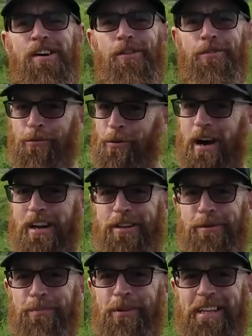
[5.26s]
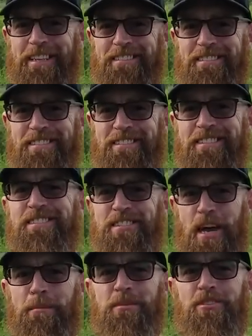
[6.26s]
Through hike complete.
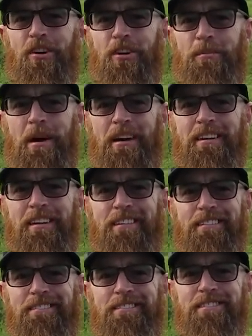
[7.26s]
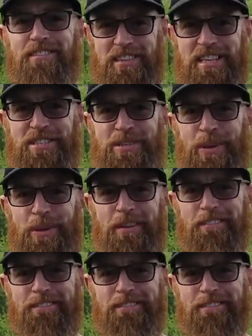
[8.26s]
Time to talk about gear. Let's do it.